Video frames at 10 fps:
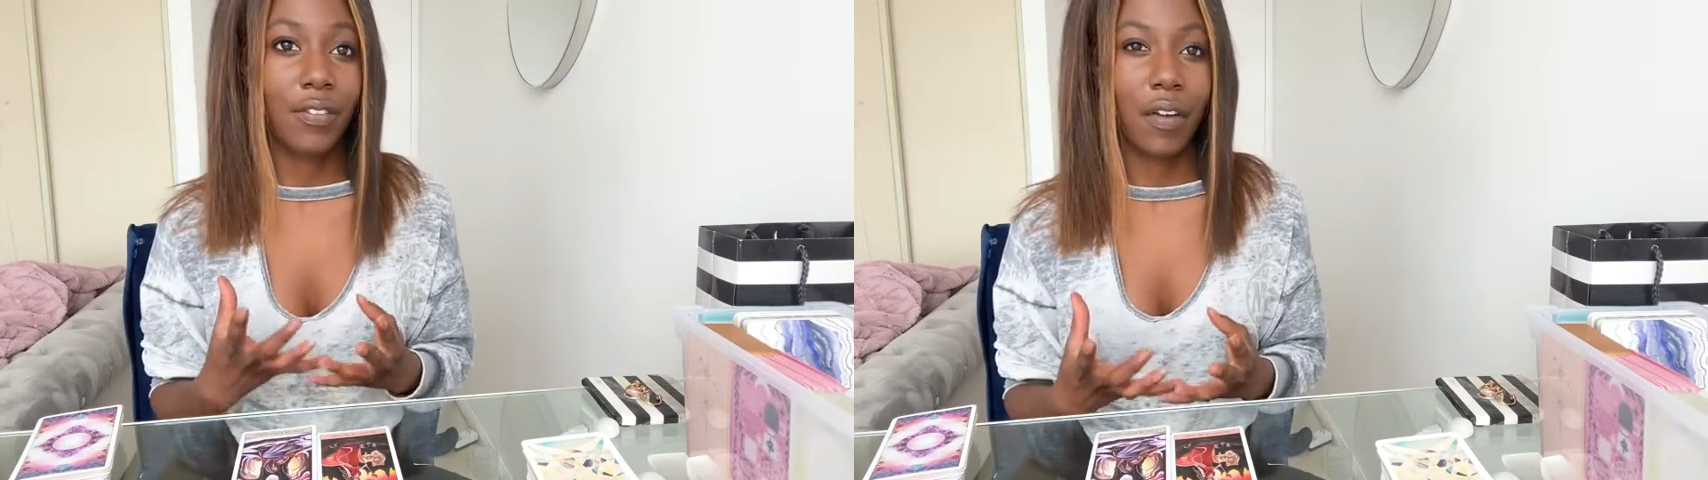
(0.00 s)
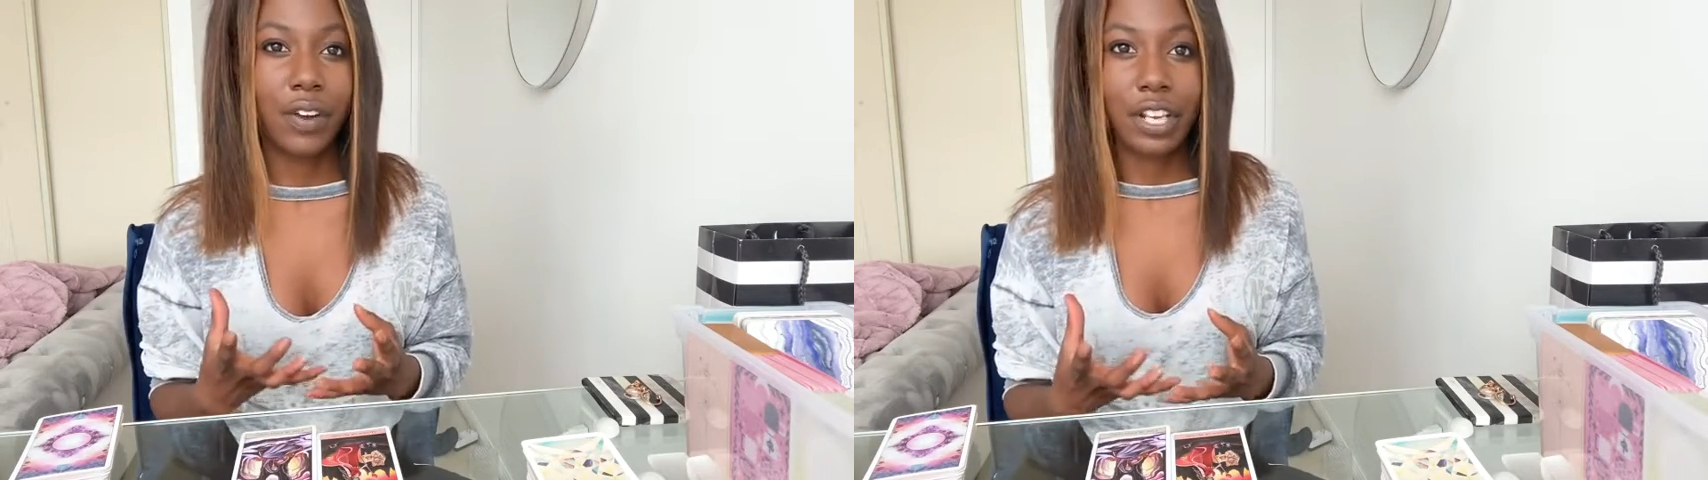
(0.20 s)

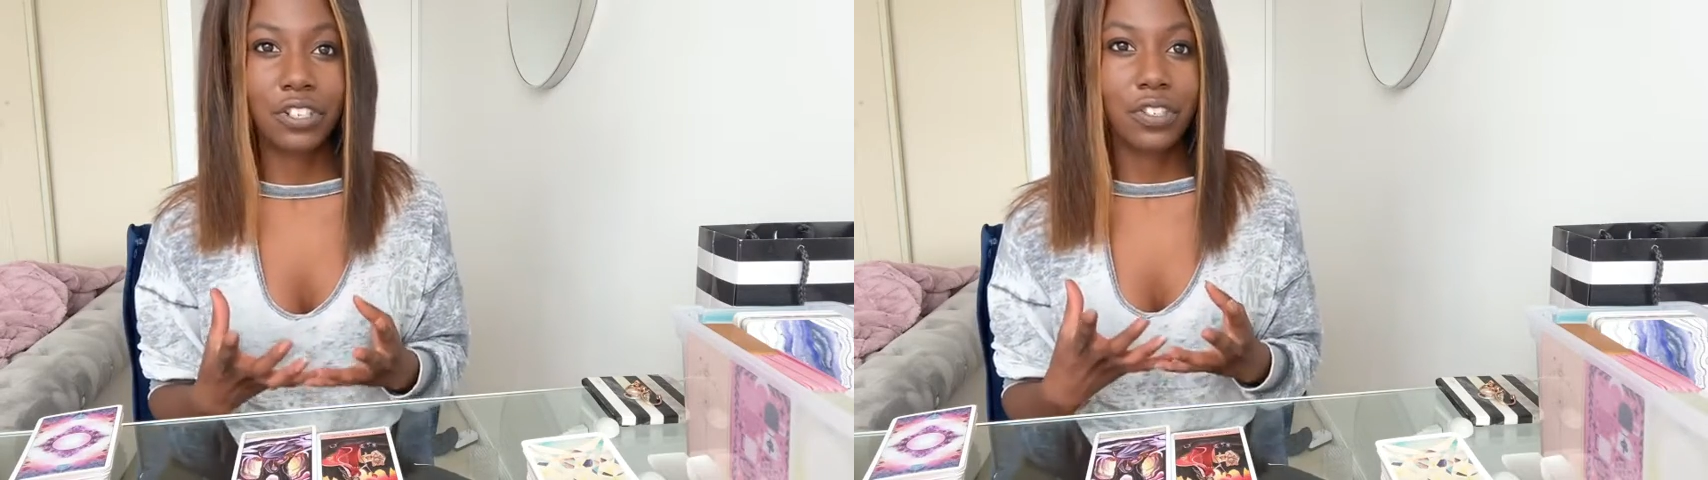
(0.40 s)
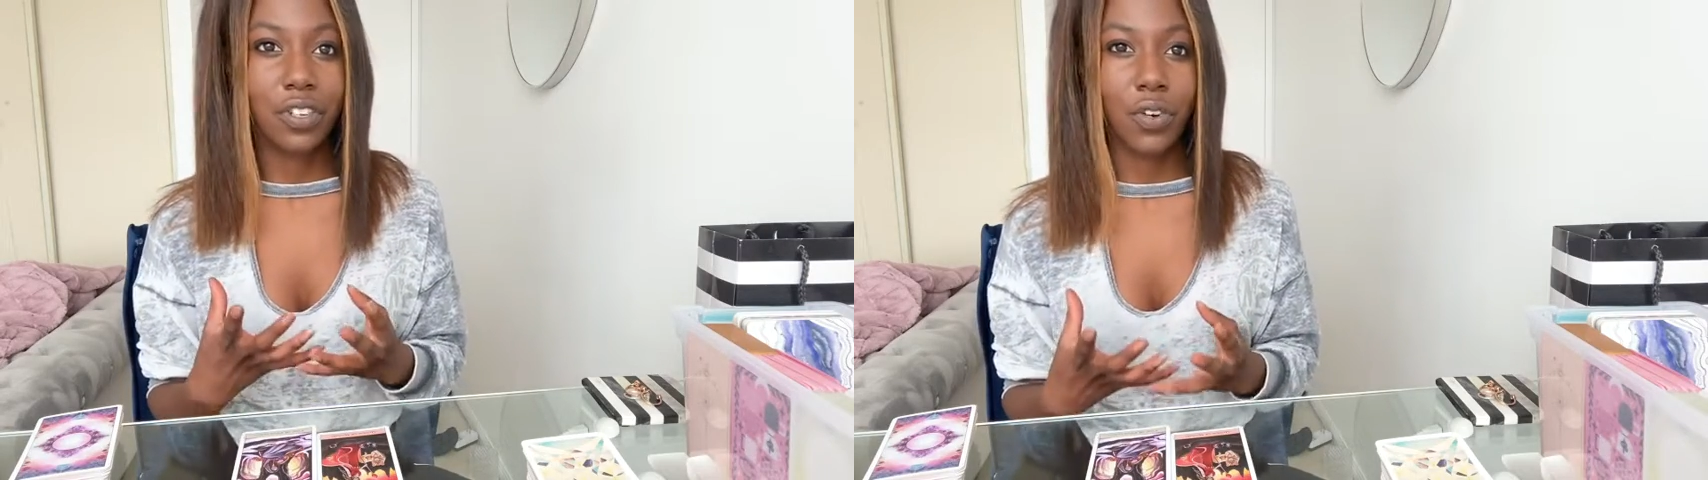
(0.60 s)

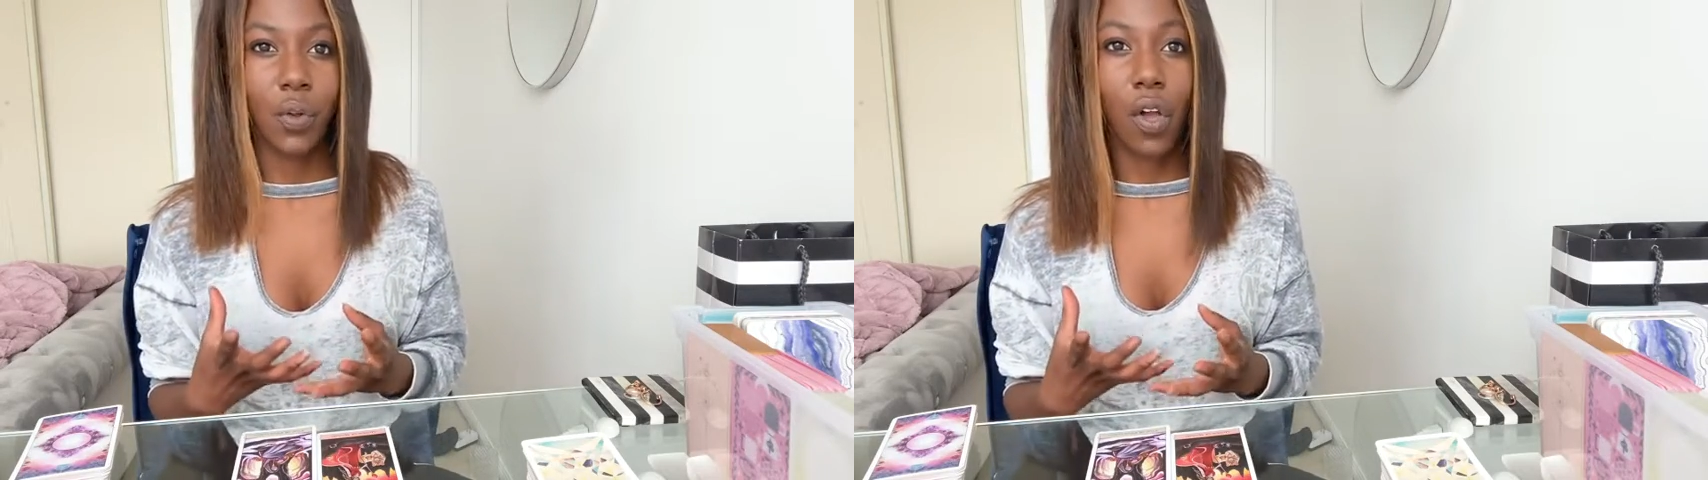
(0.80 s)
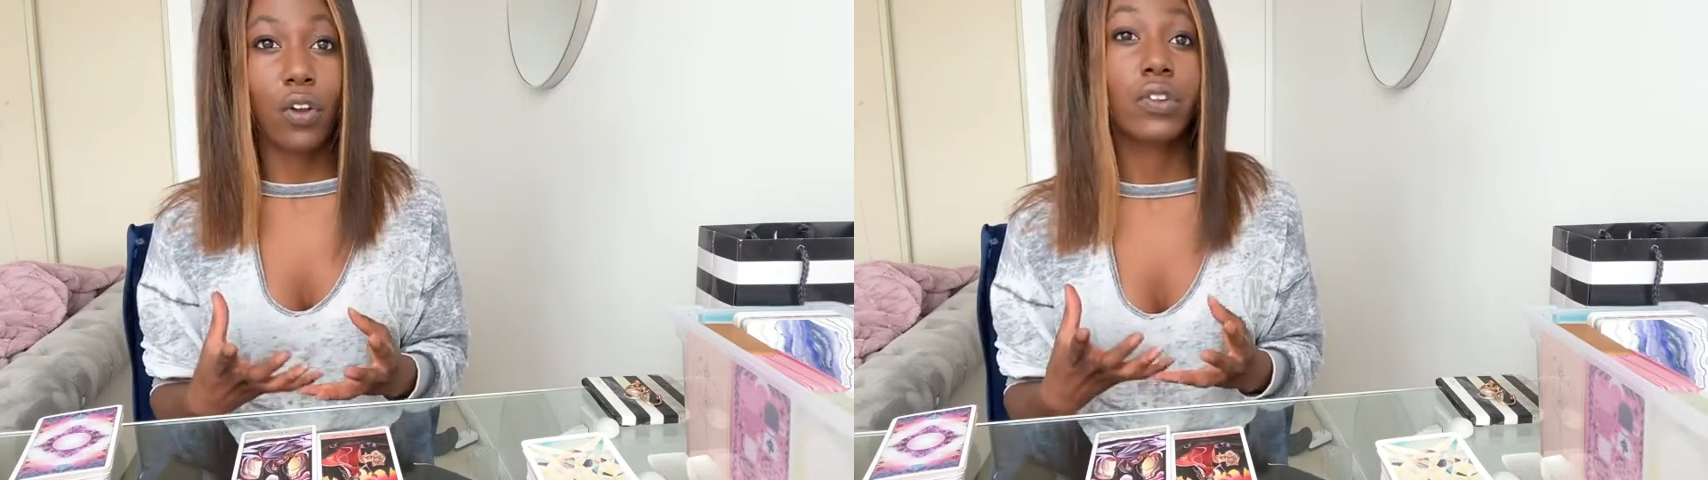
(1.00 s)
foundations that no
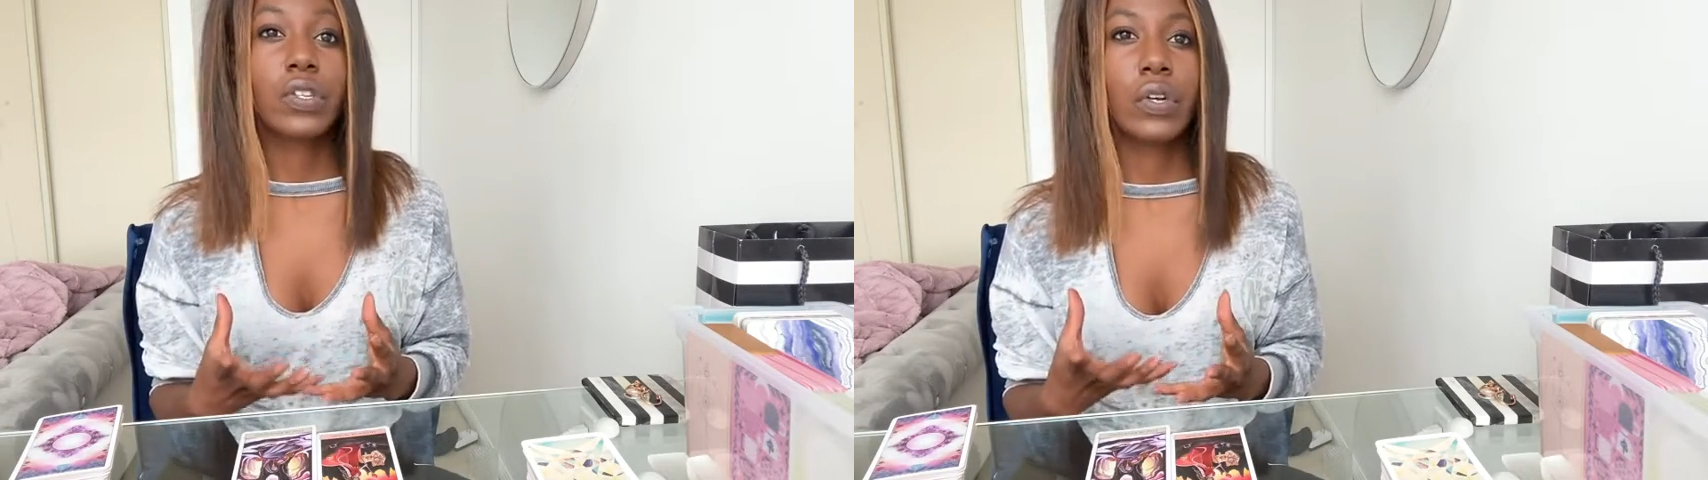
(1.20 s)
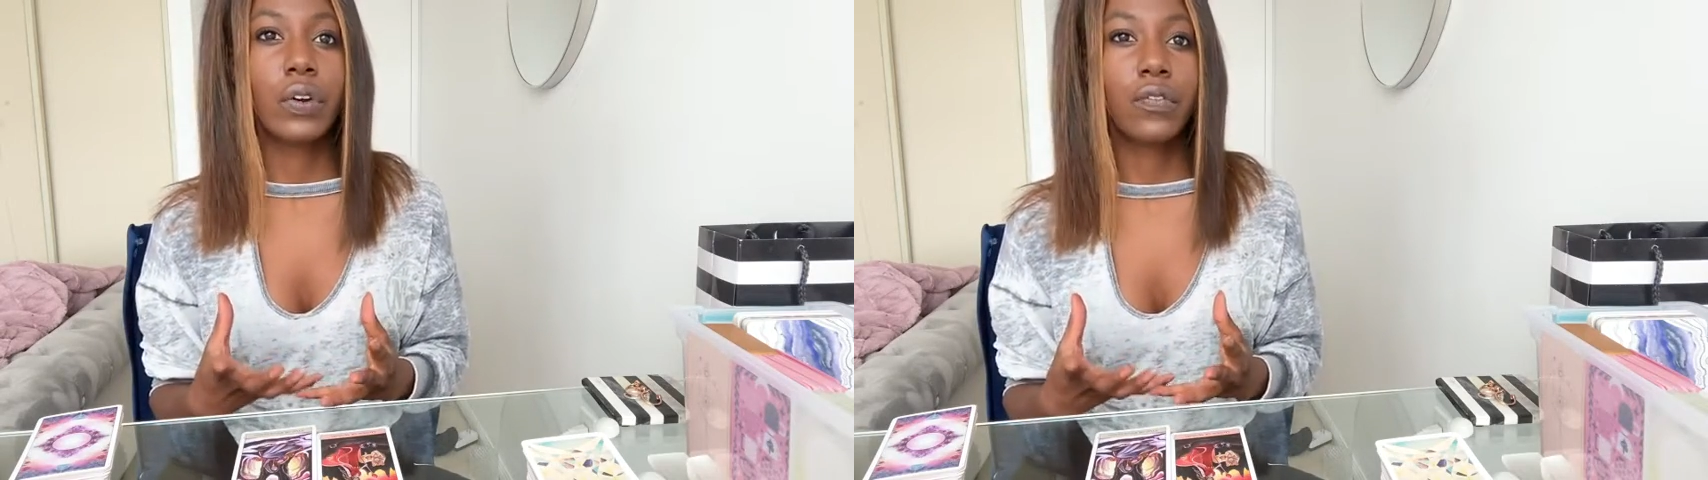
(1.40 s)
longer
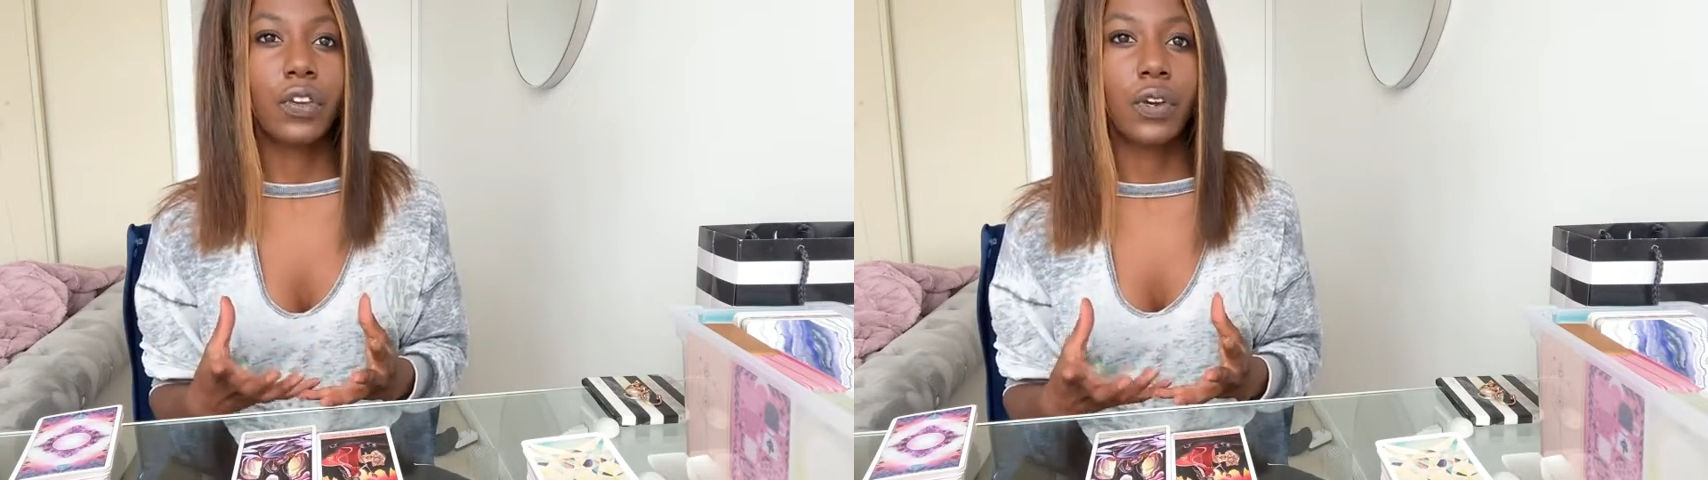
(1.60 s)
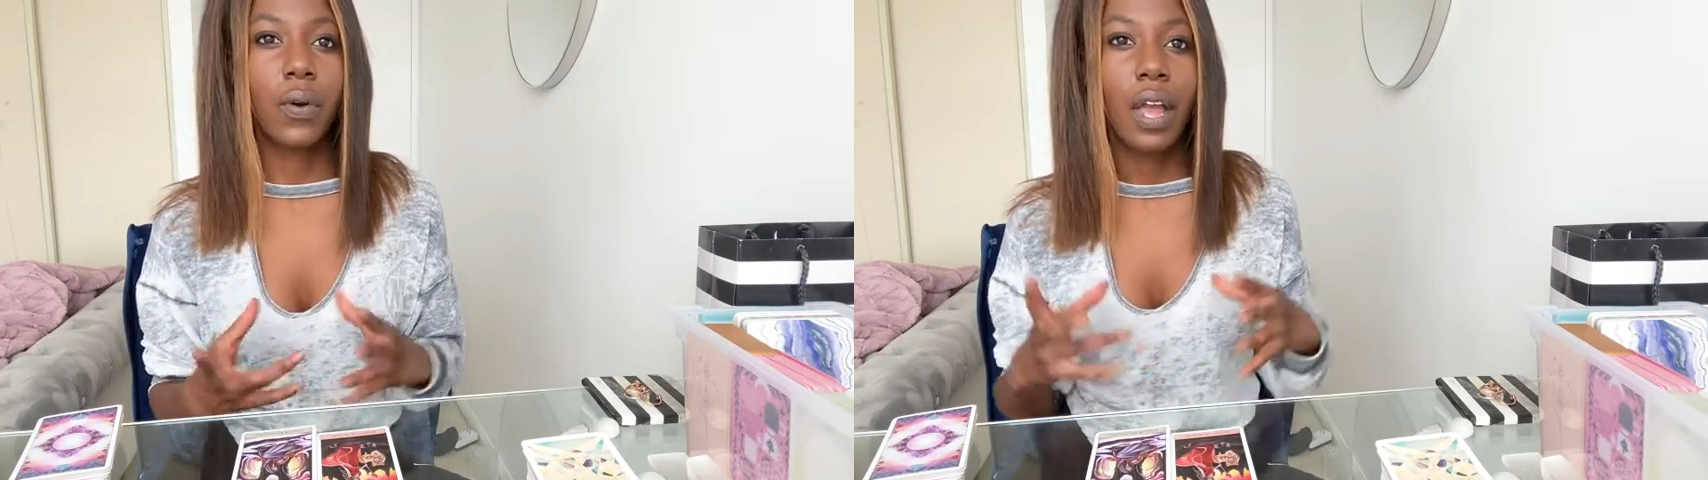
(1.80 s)
serve
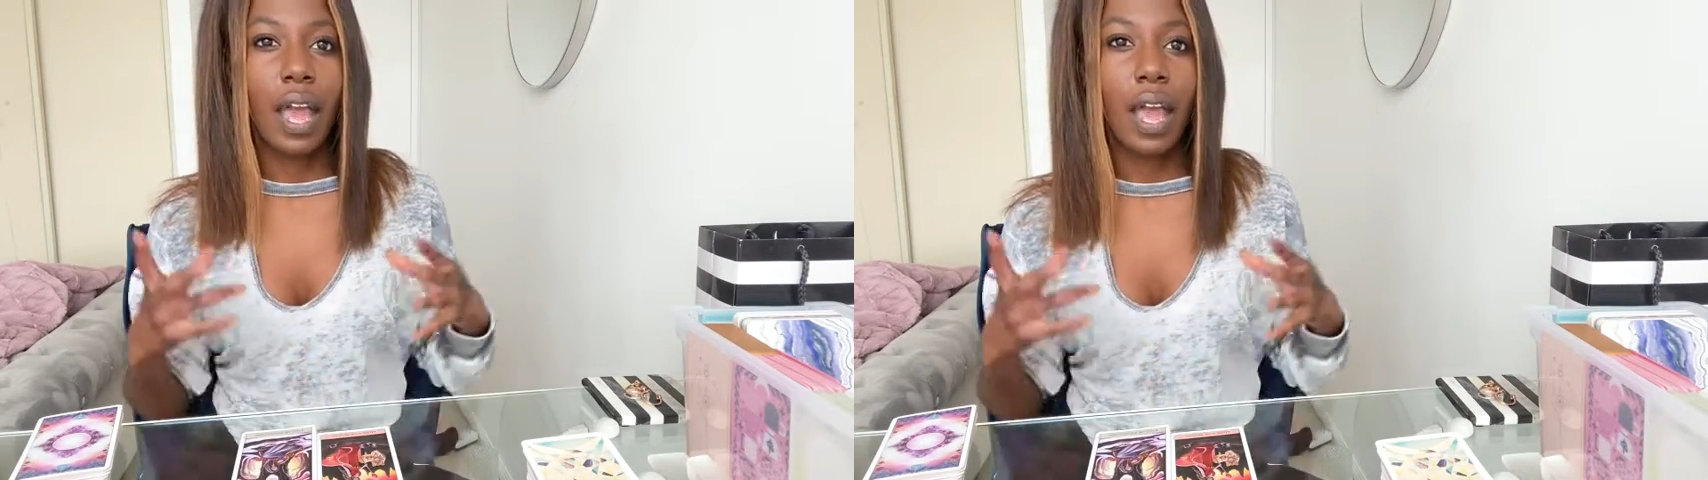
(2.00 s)
you,